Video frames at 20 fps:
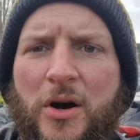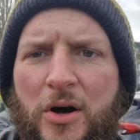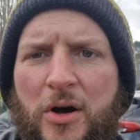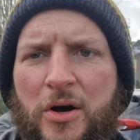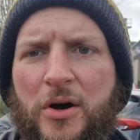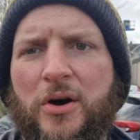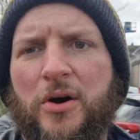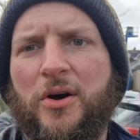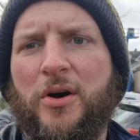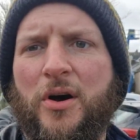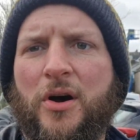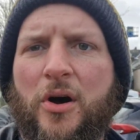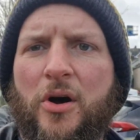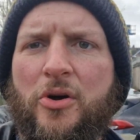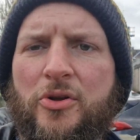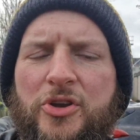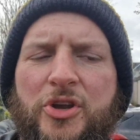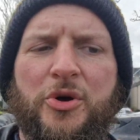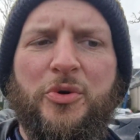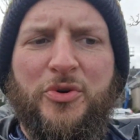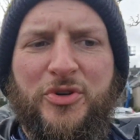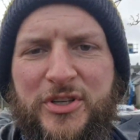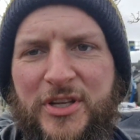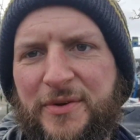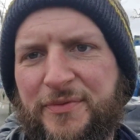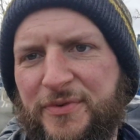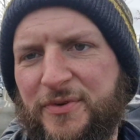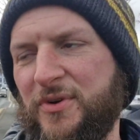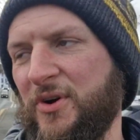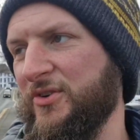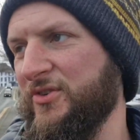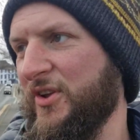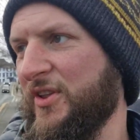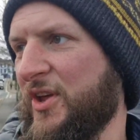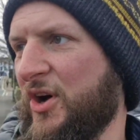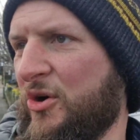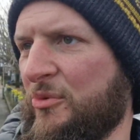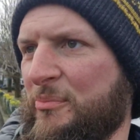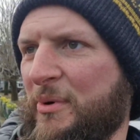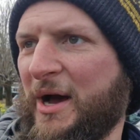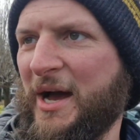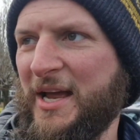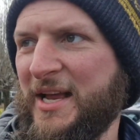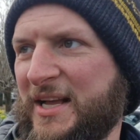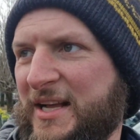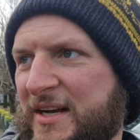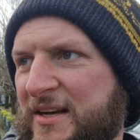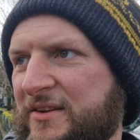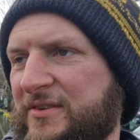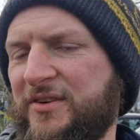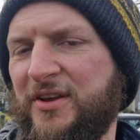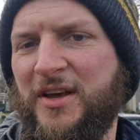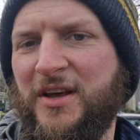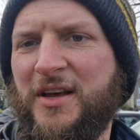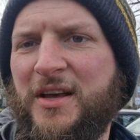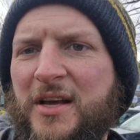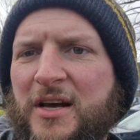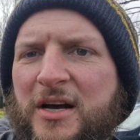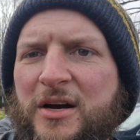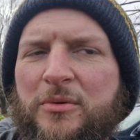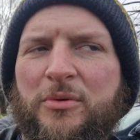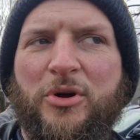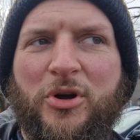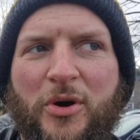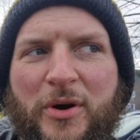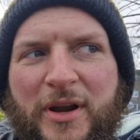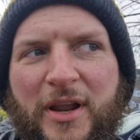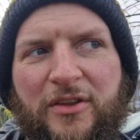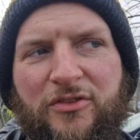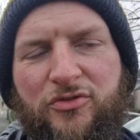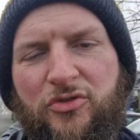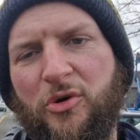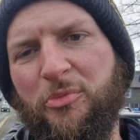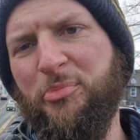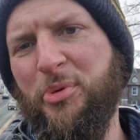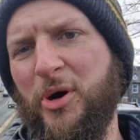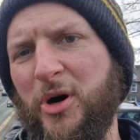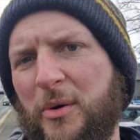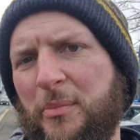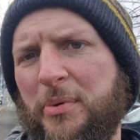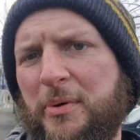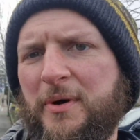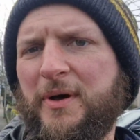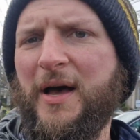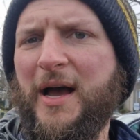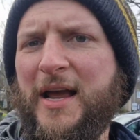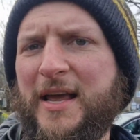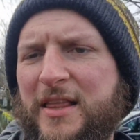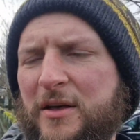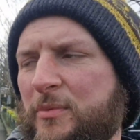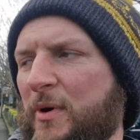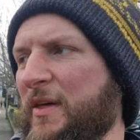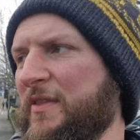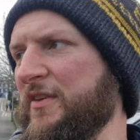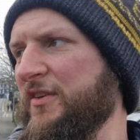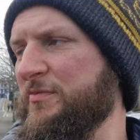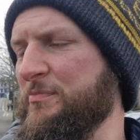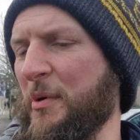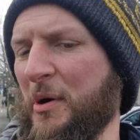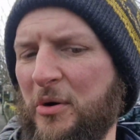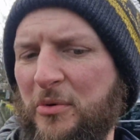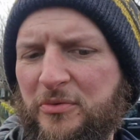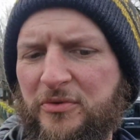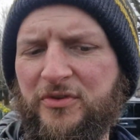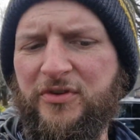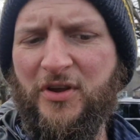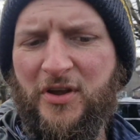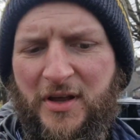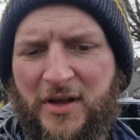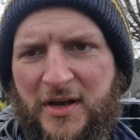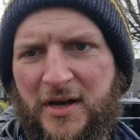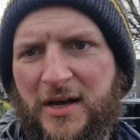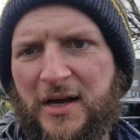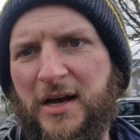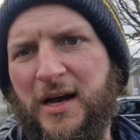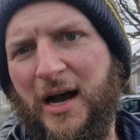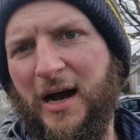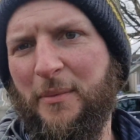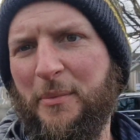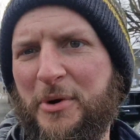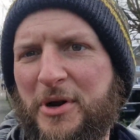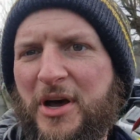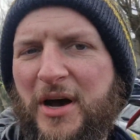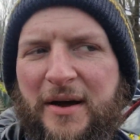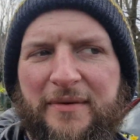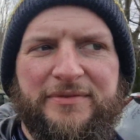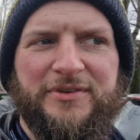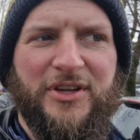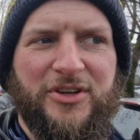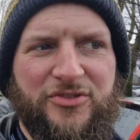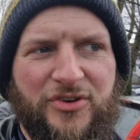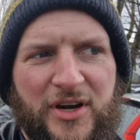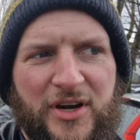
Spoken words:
Unusually for us on the Humber Hikers, we're going into a pub, i.e. the Wetherspoons, and we're not having a